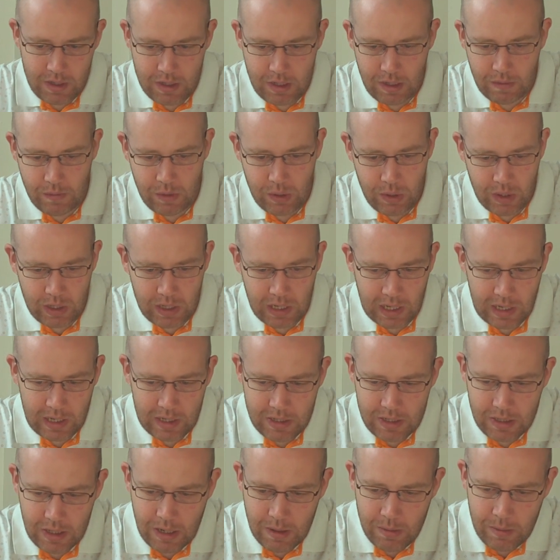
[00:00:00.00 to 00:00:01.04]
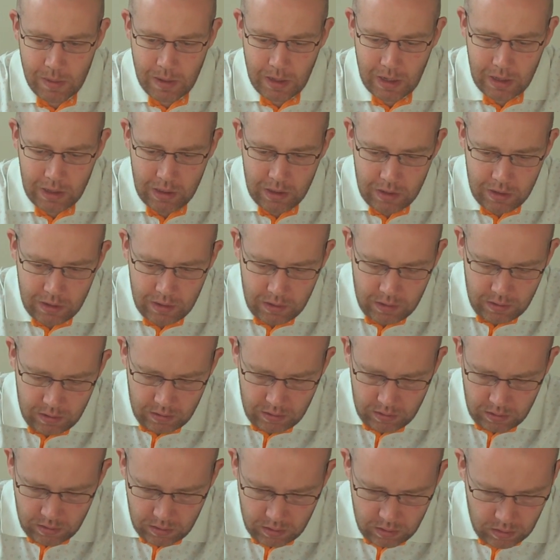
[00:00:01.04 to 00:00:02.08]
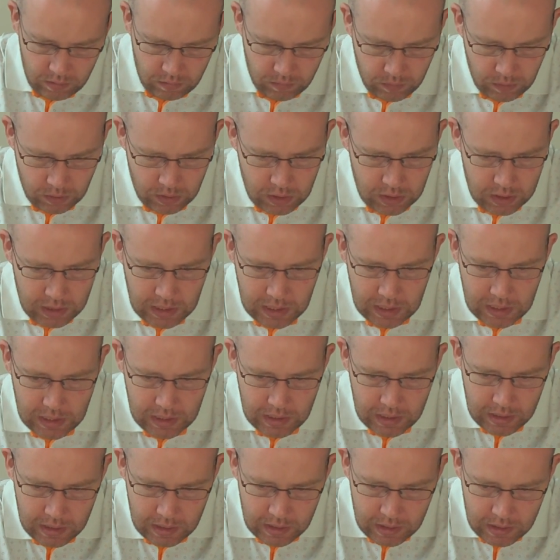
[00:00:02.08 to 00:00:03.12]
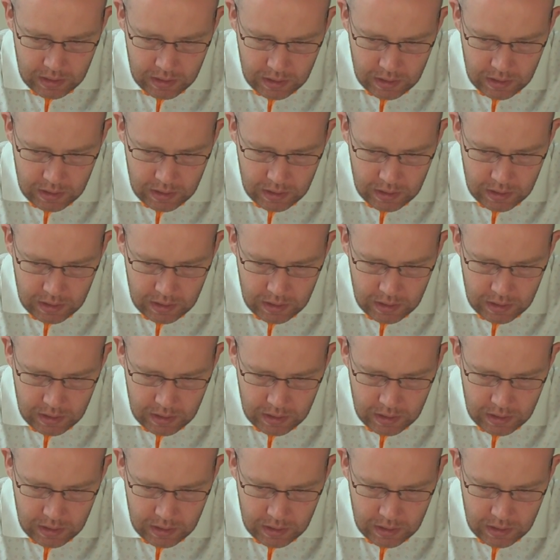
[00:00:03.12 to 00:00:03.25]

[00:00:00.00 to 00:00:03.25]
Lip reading: let's have a look at it and see how we are. Just get that.